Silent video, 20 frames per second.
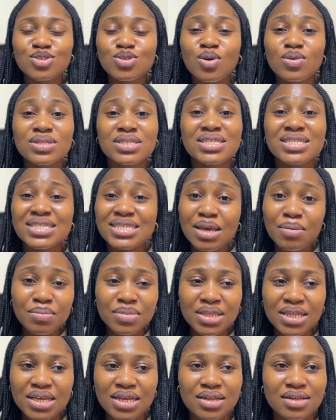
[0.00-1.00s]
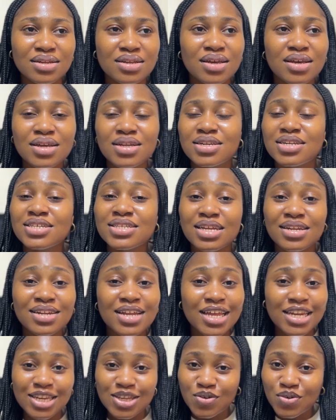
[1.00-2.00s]
So the same thing, this is
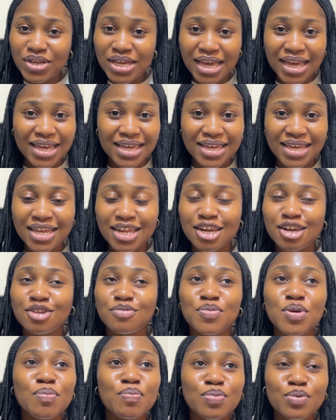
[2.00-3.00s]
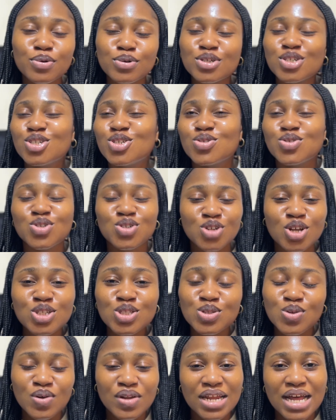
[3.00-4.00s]
not new year again. People should
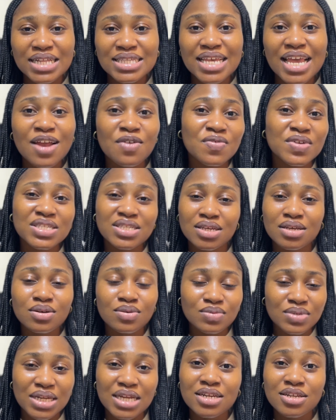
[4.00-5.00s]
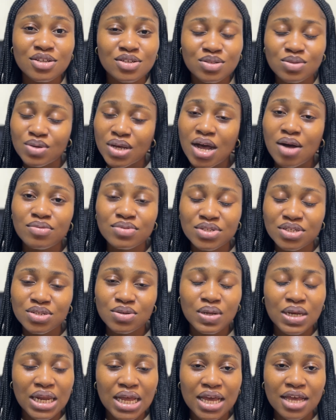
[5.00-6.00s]
just know that every single day needs to count in
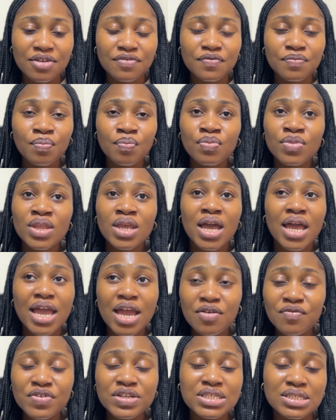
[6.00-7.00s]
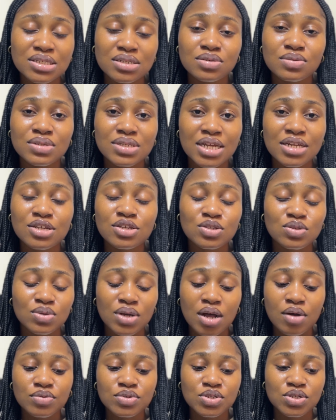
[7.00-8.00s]
your life. Every single day needs to
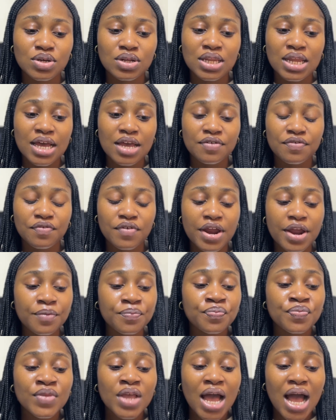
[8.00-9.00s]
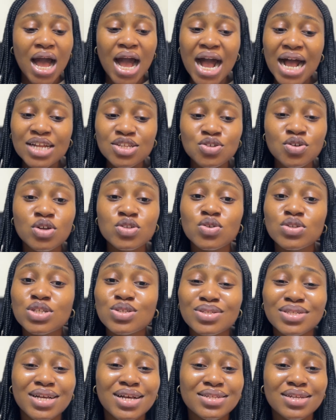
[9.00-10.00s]
count in your life, right? And you also
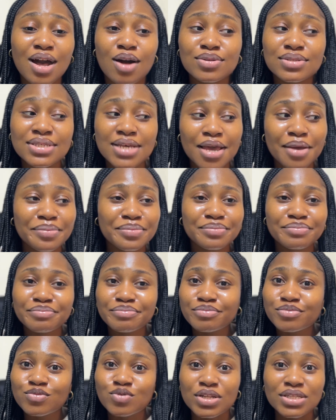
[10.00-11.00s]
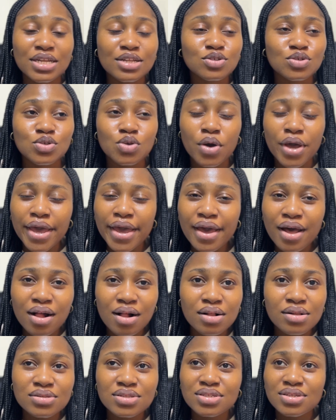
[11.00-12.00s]
need to take out time to attend to your
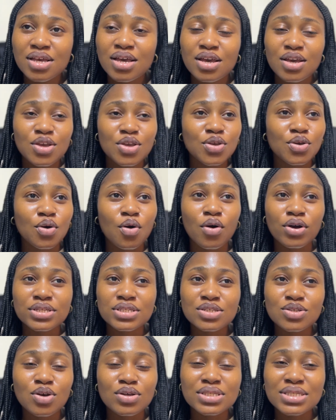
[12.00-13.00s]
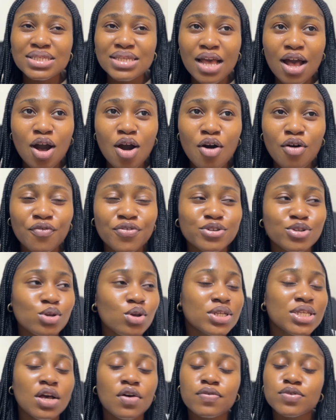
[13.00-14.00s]
health, yourself. Show
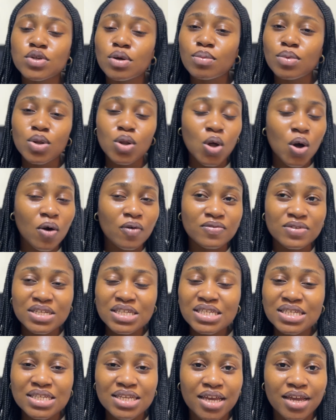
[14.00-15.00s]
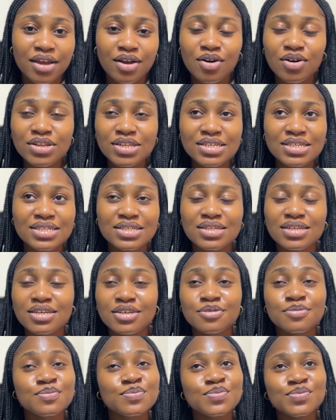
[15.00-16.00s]
yourself some love this year,
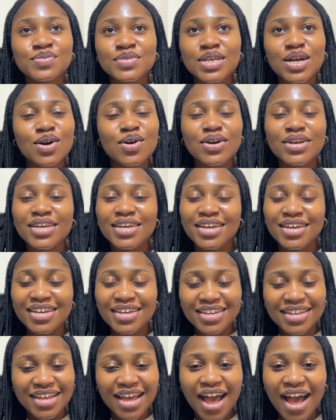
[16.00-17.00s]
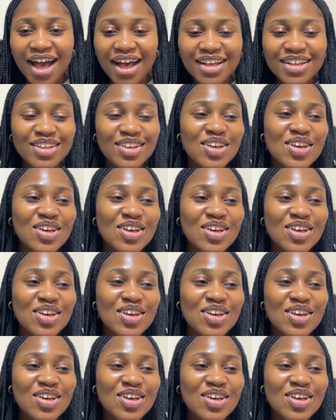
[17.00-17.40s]
honestly. Okay, yeah.